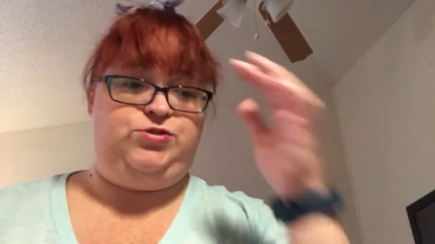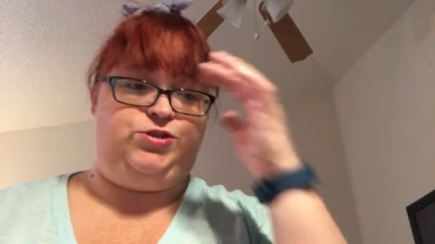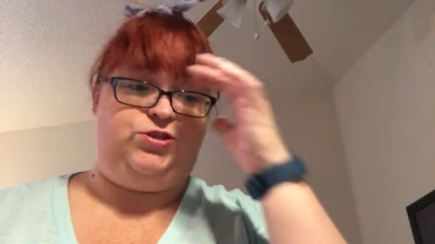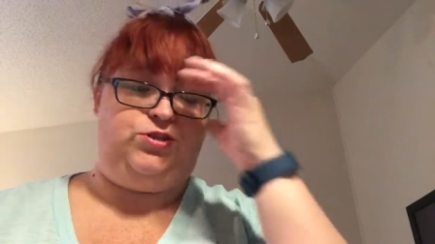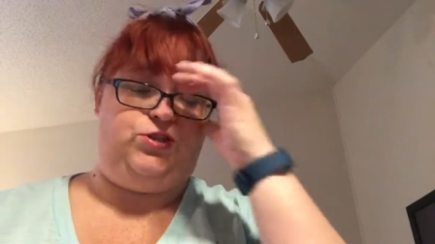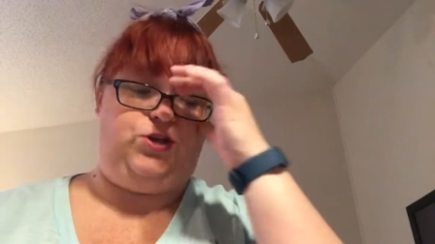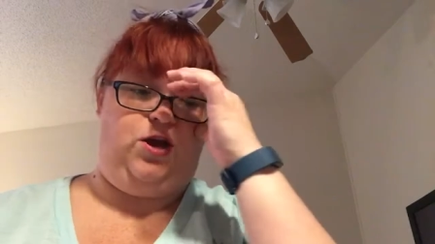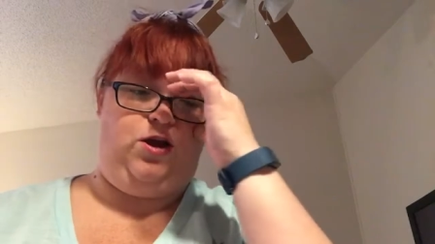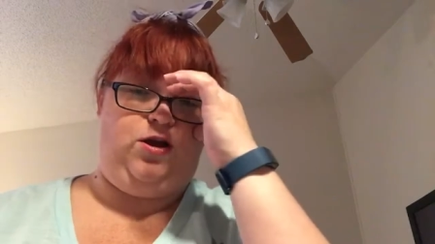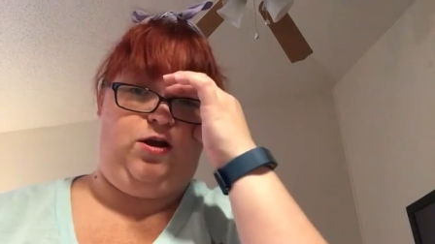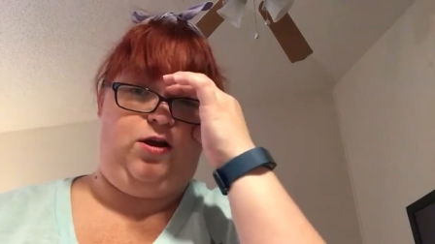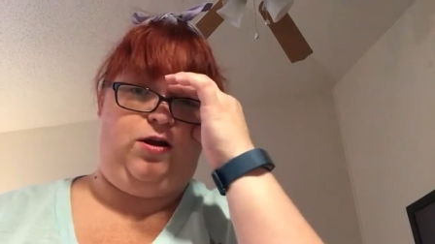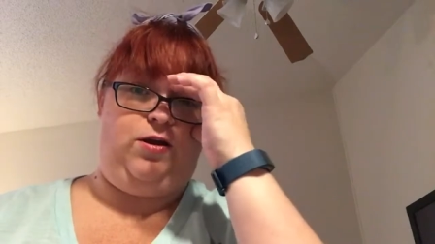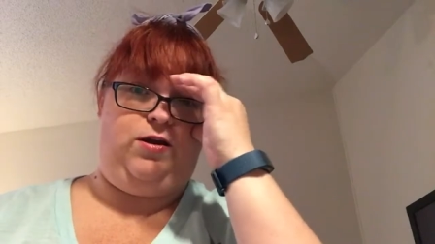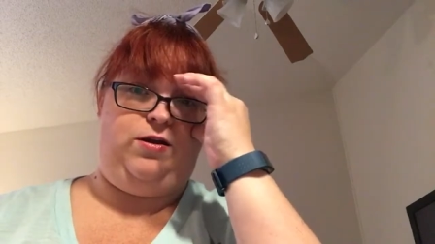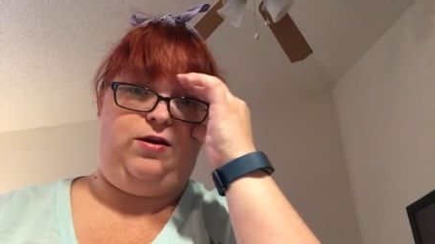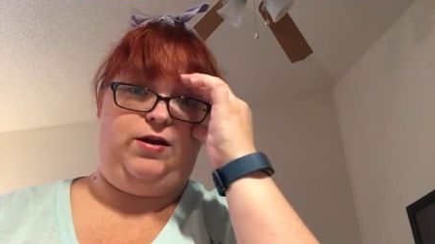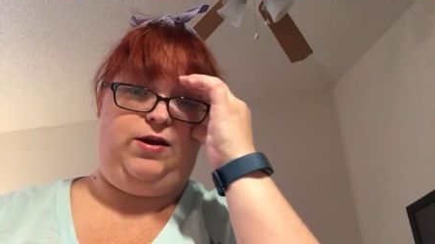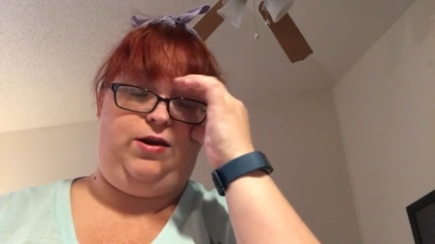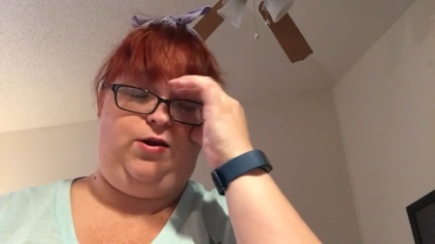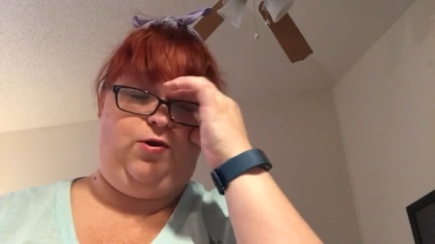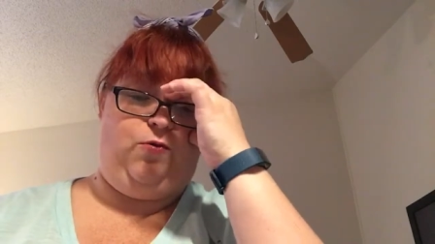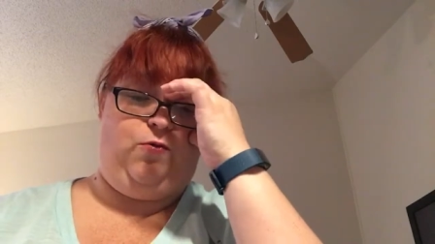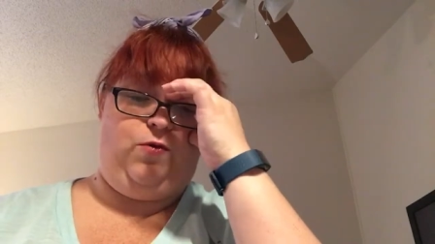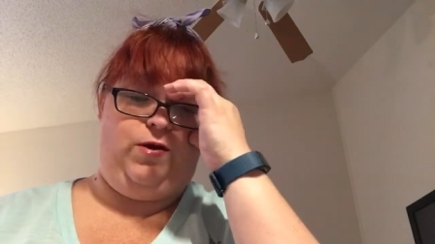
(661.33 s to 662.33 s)
start,
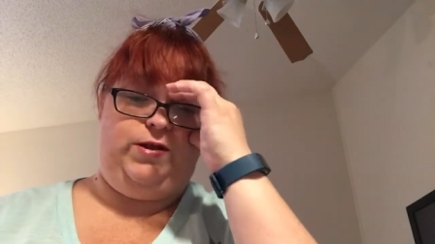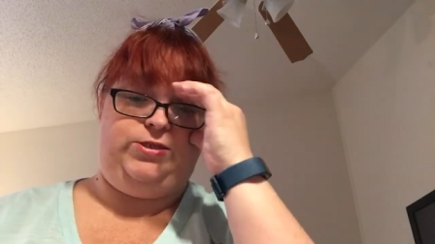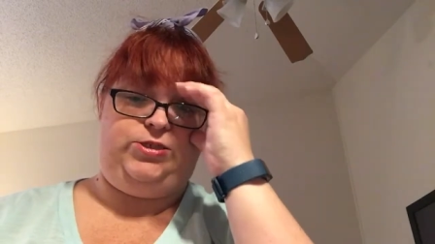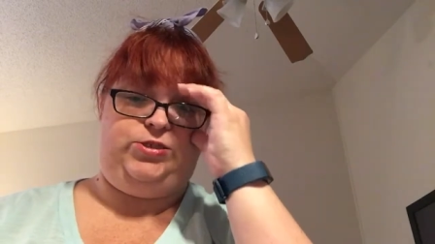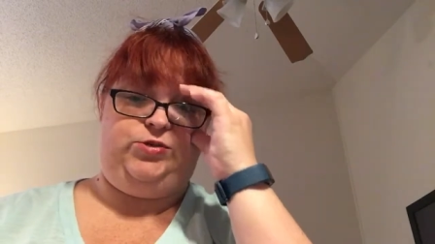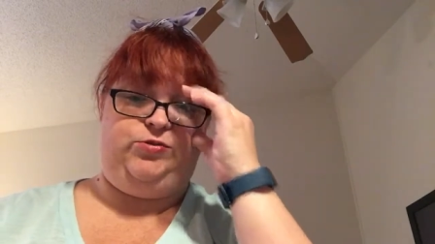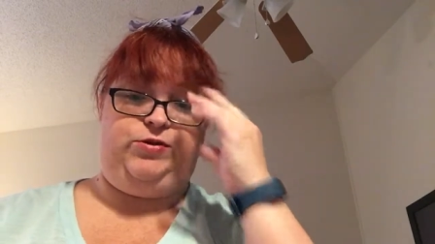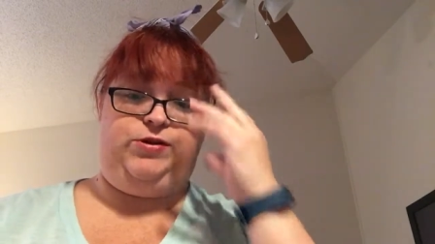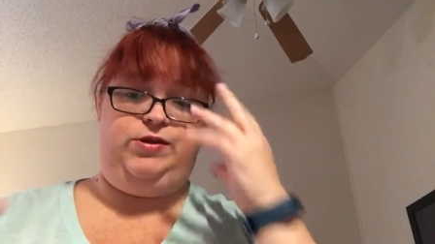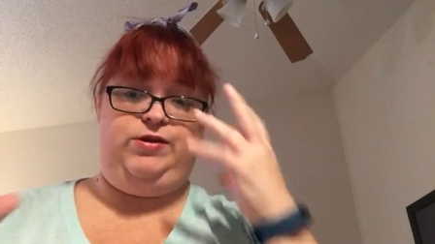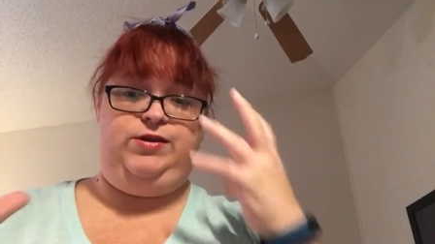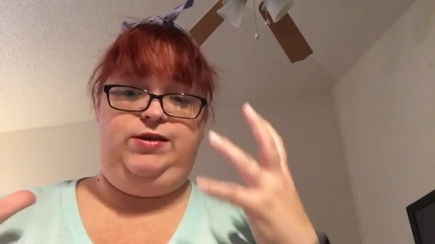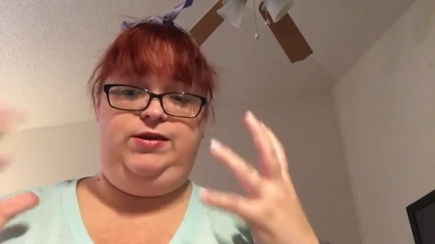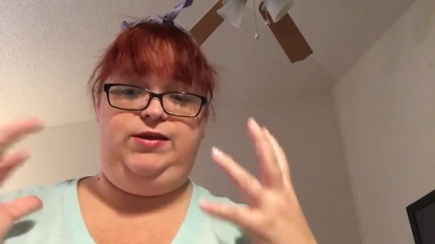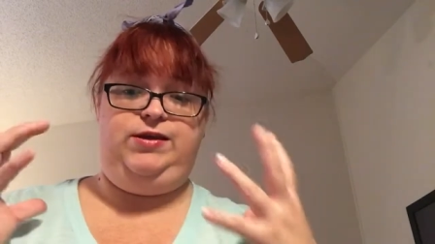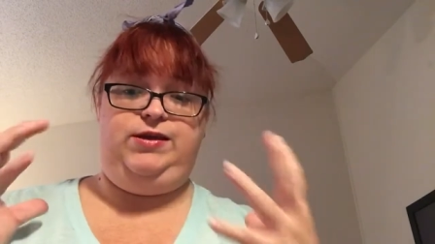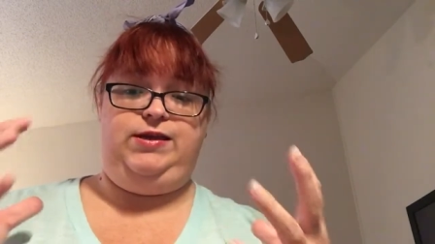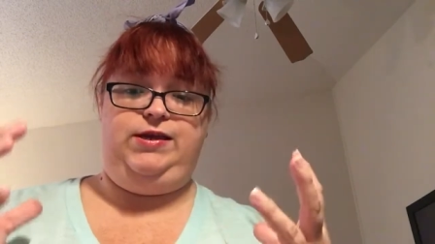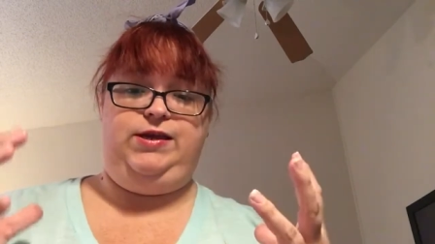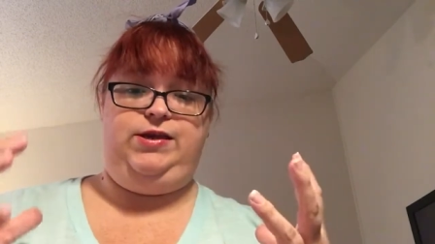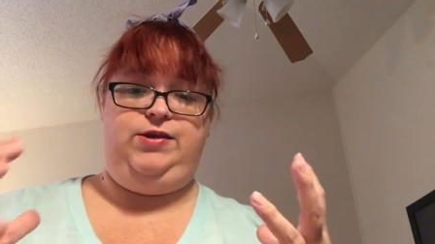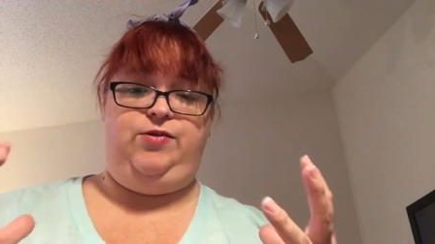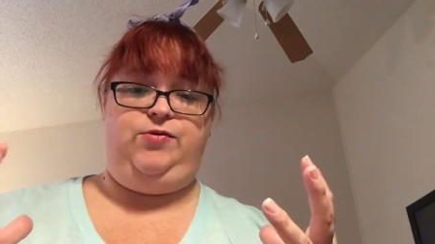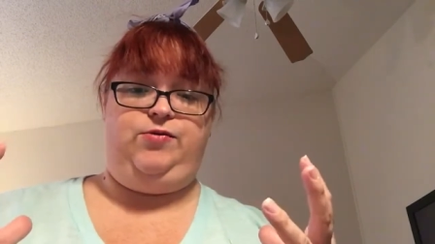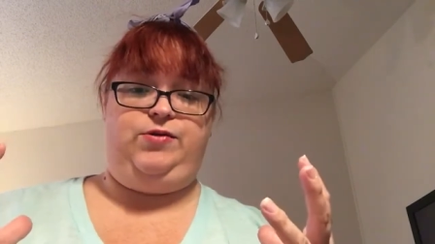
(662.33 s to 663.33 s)
you know, once you
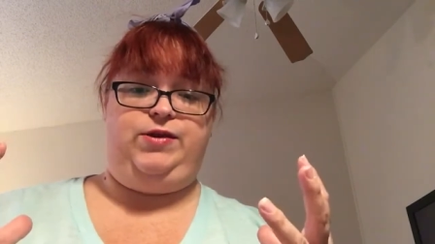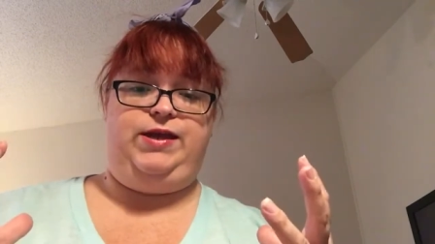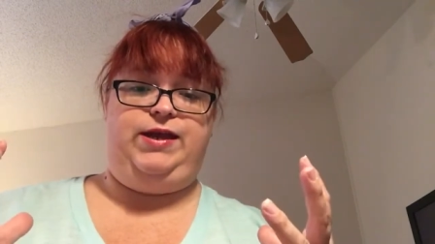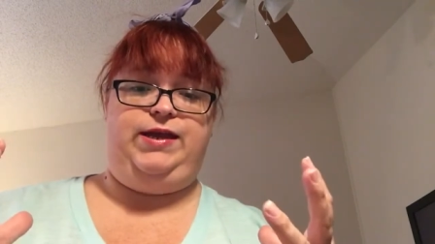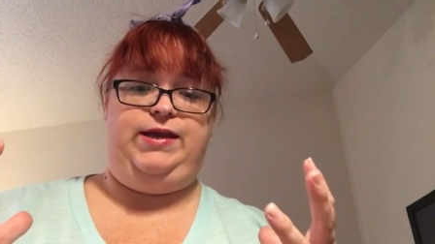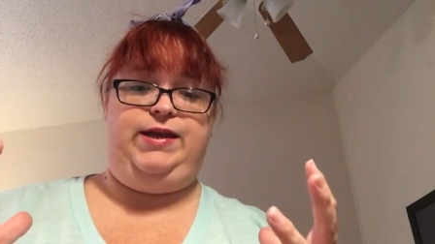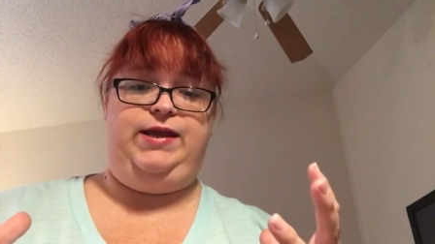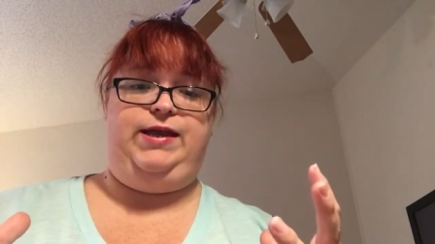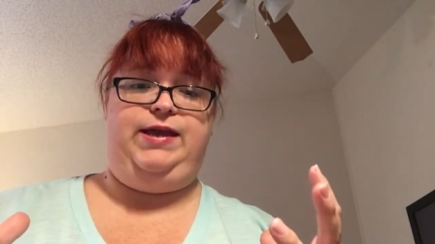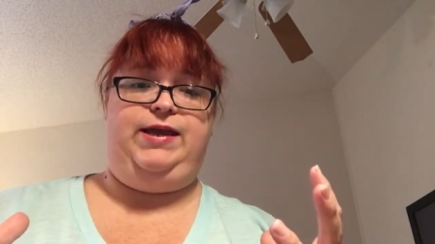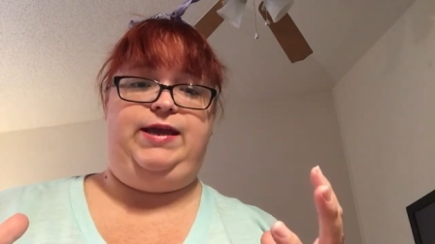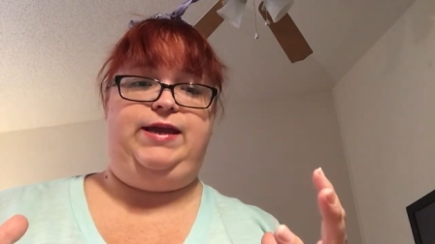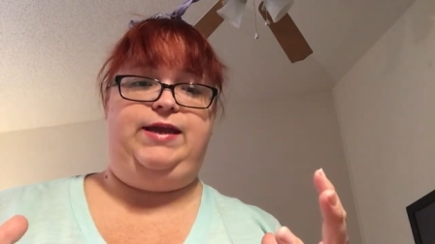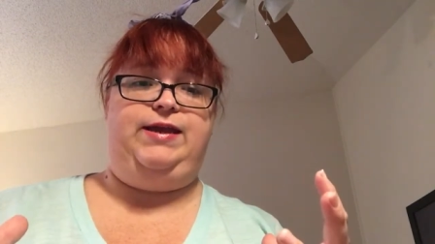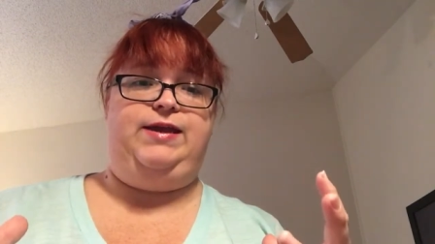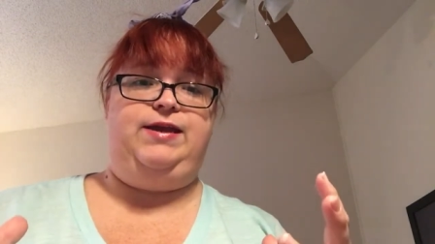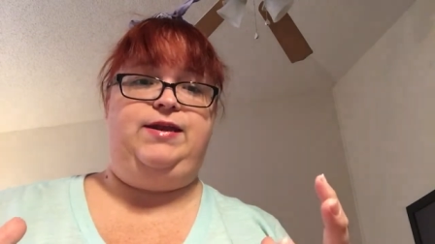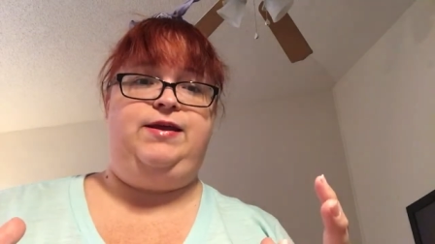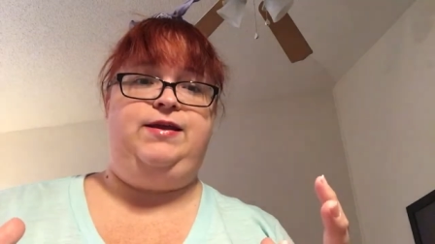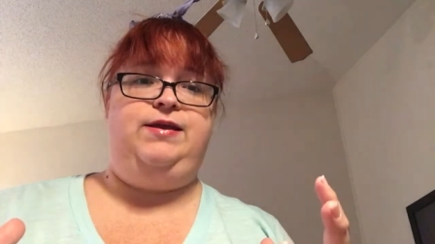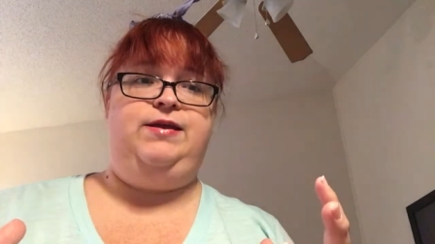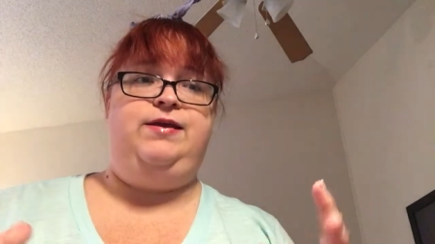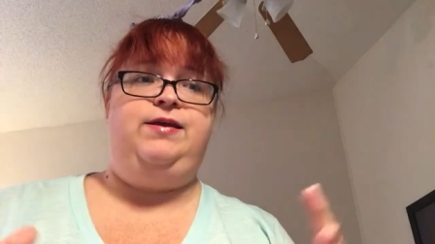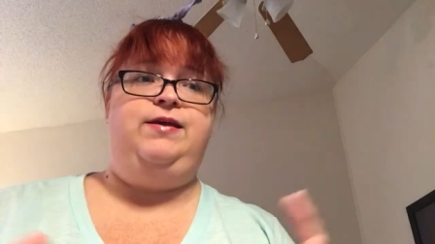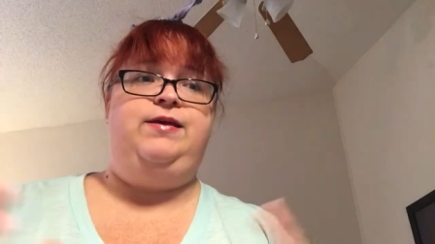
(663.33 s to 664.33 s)
know, get
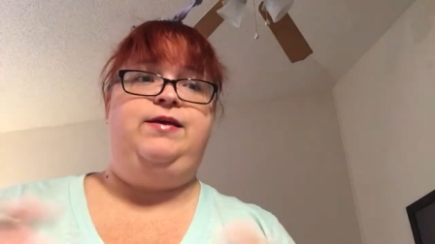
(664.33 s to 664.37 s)
in,